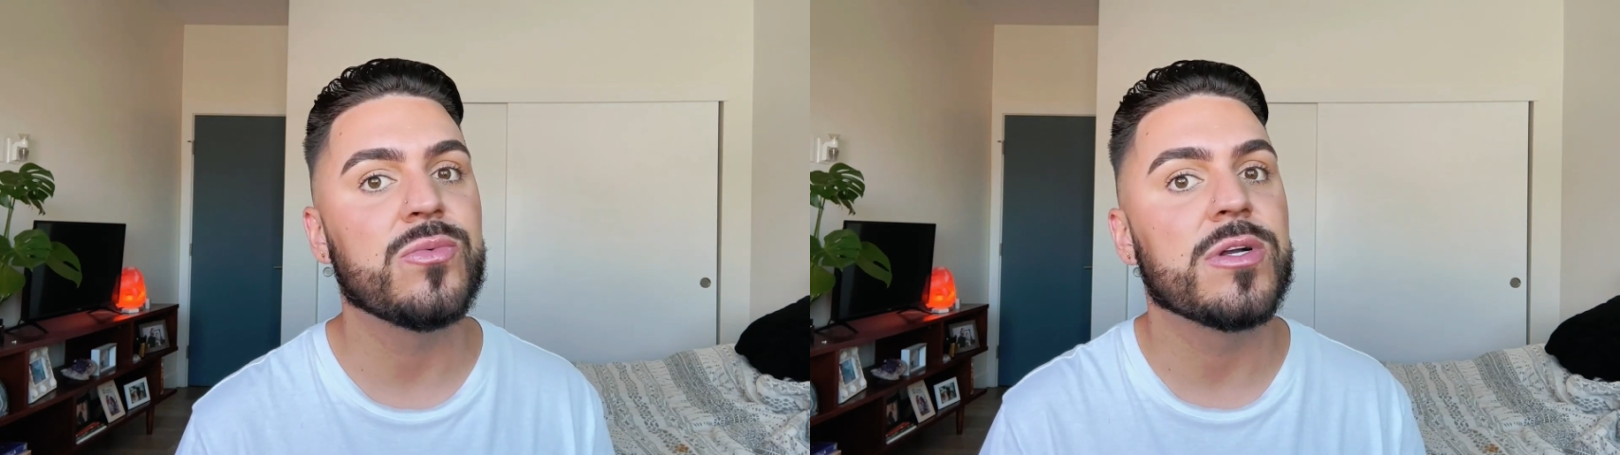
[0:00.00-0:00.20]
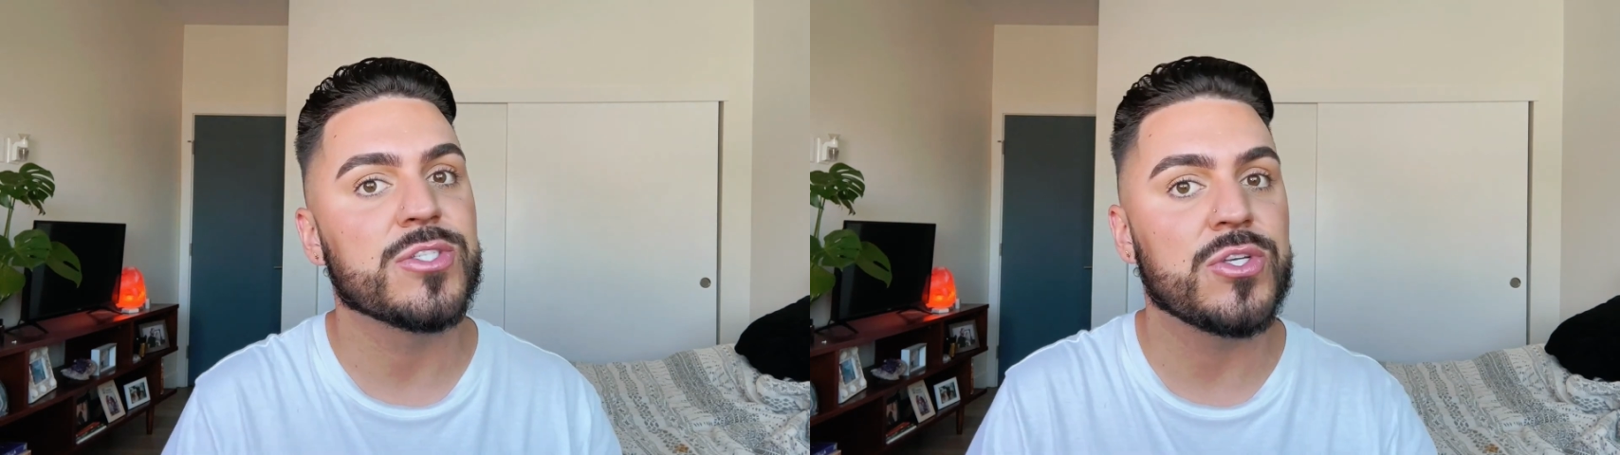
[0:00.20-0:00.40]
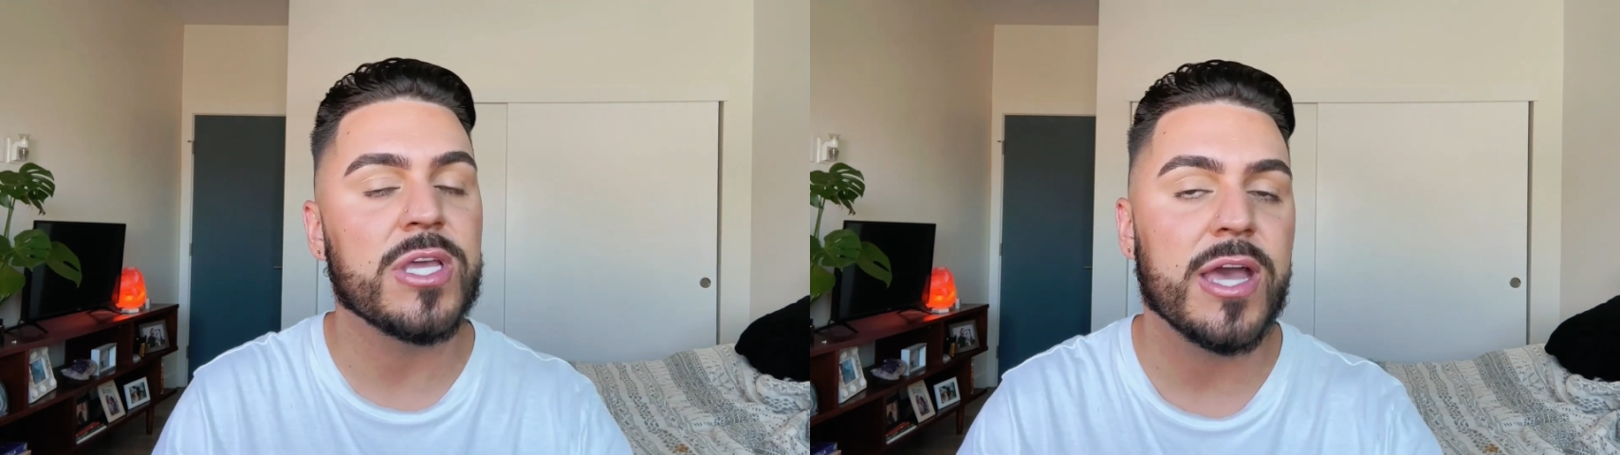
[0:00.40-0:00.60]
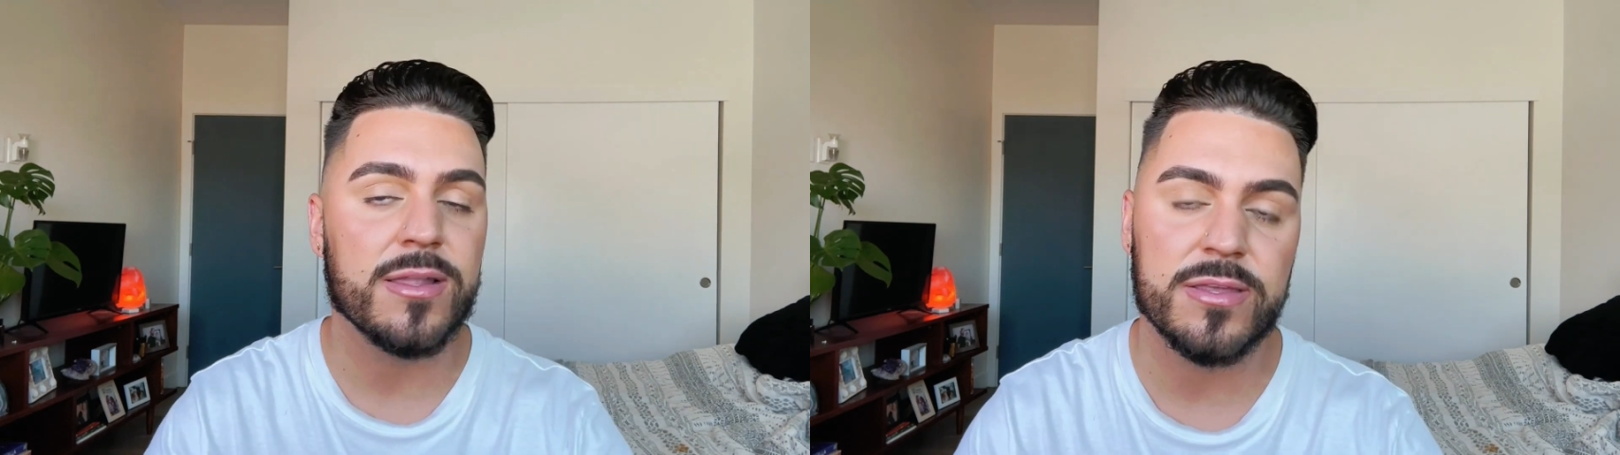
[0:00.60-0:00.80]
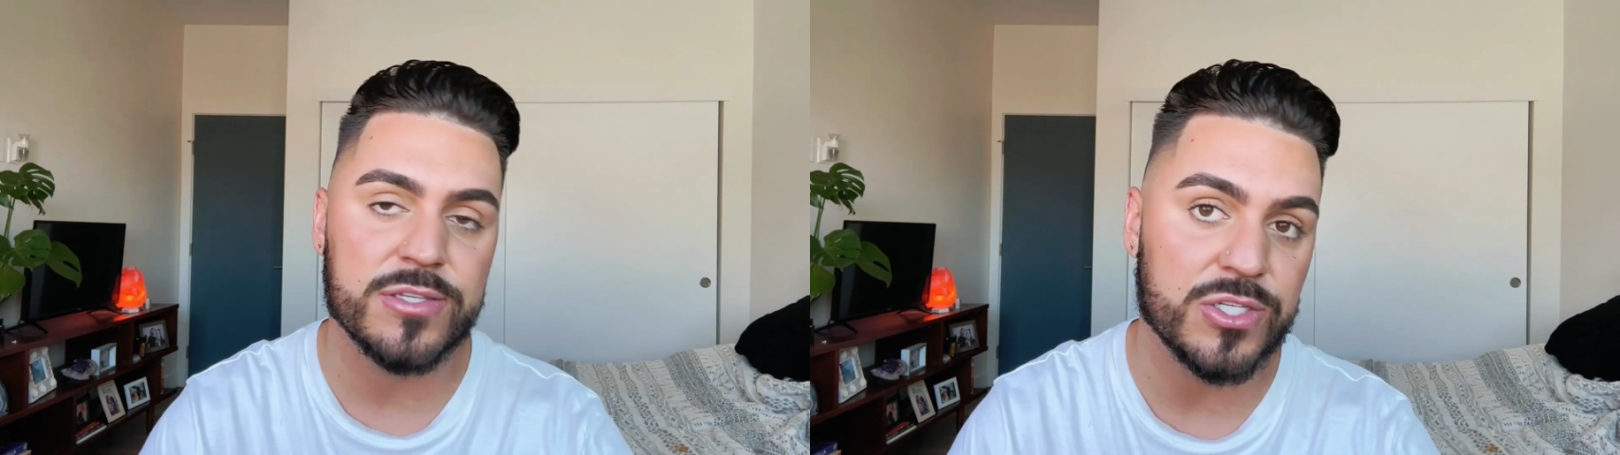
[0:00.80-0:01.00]
wants you to get out
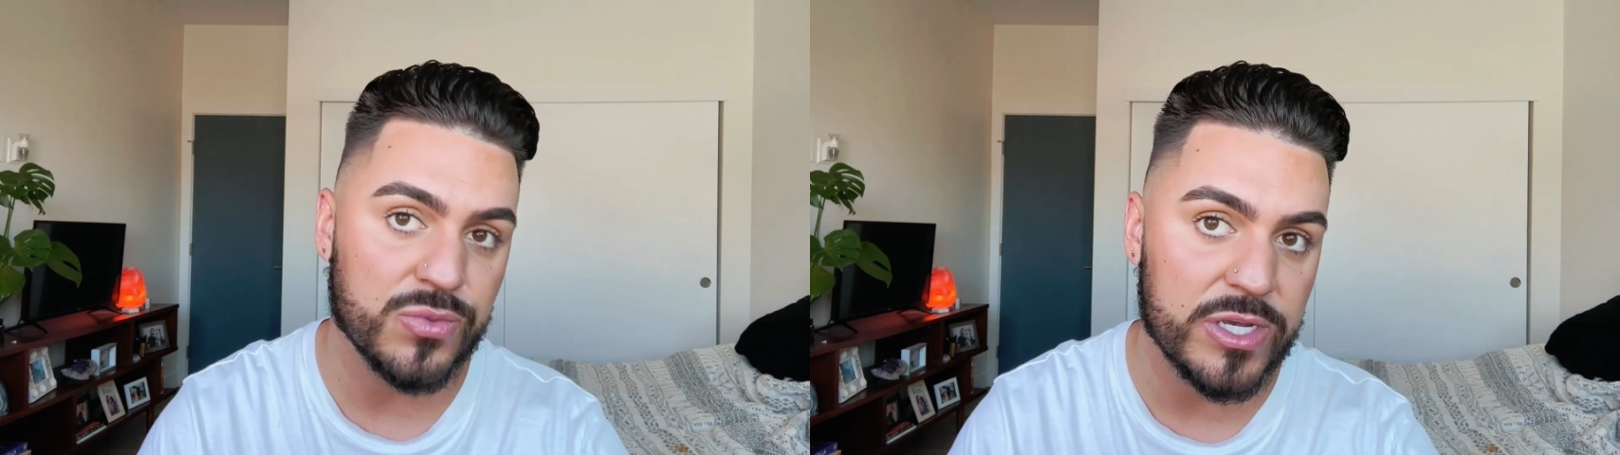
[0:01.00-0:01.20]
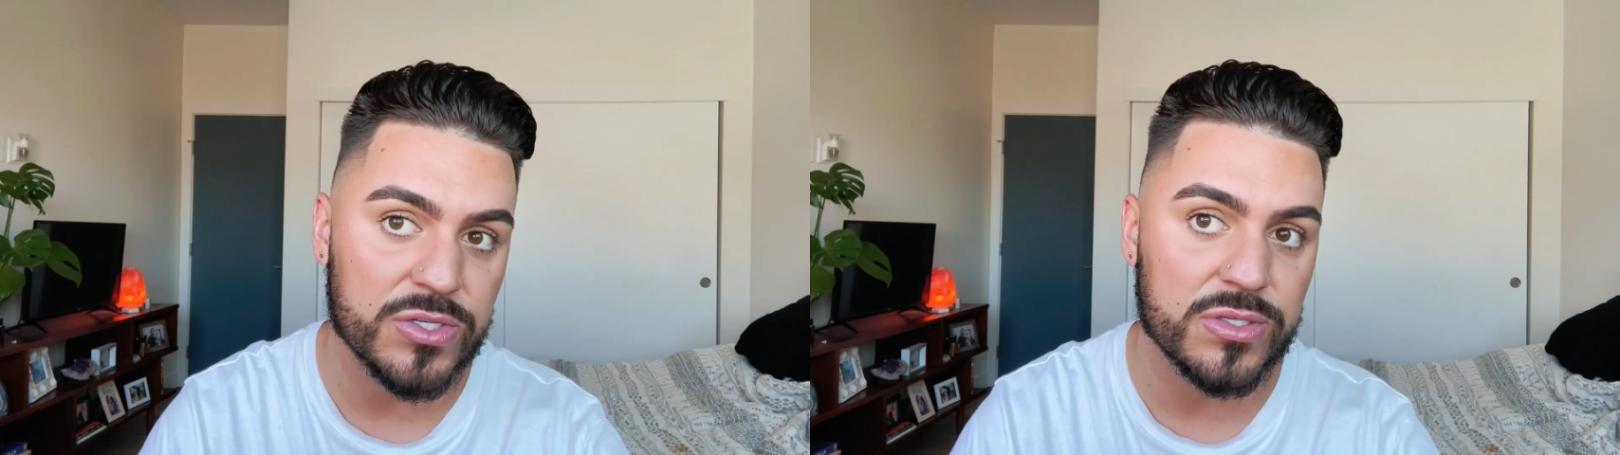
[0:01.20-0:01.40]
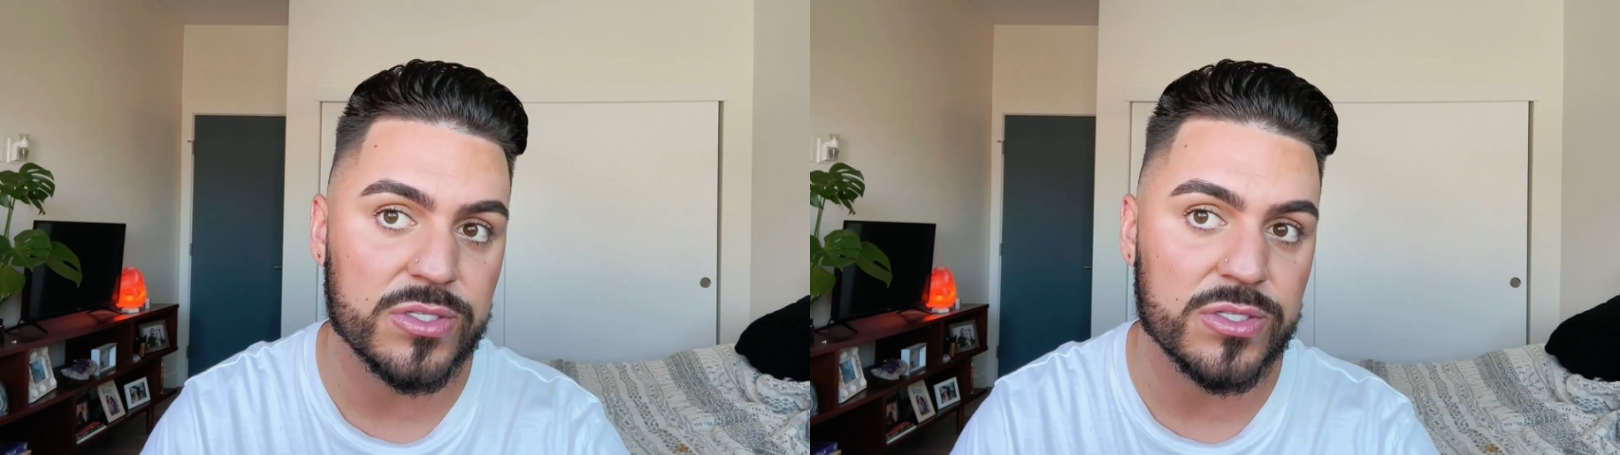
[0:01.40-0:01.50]
of that situation.